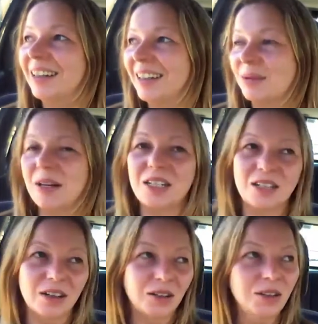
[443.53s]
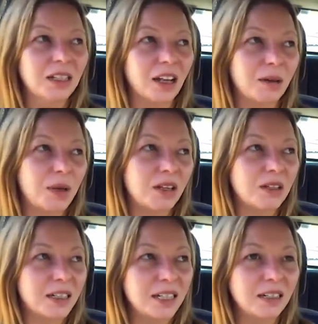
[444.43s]
as much as I could, like because
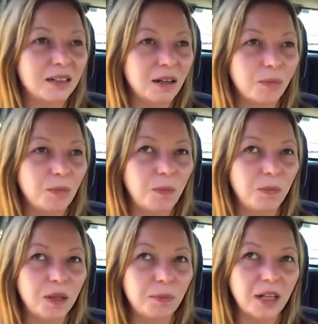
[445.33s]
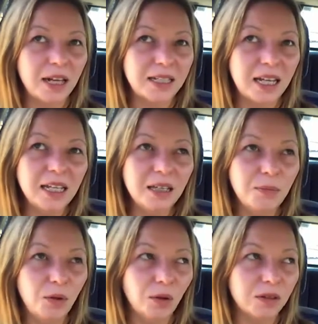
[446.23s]
I didn't place any
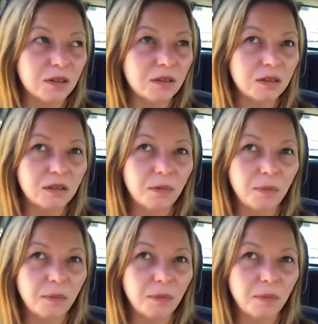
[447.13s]
importance